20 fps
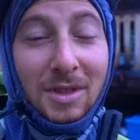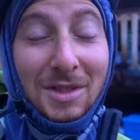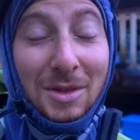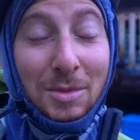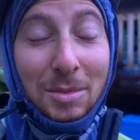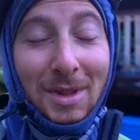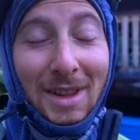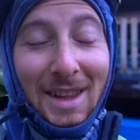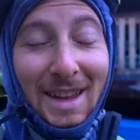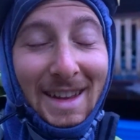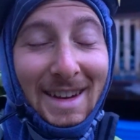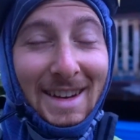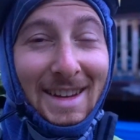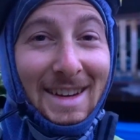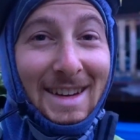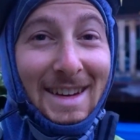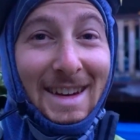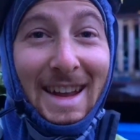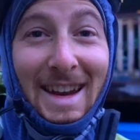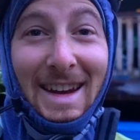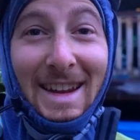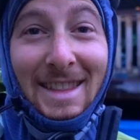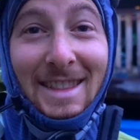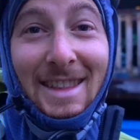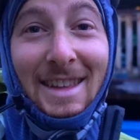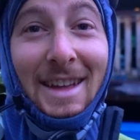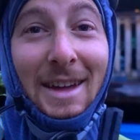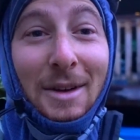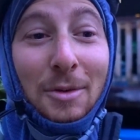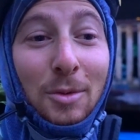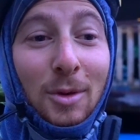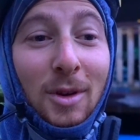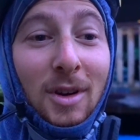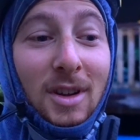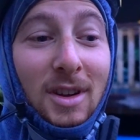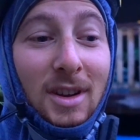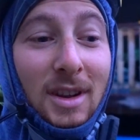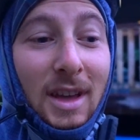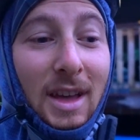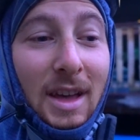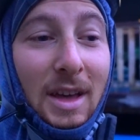and the planet and anything I want.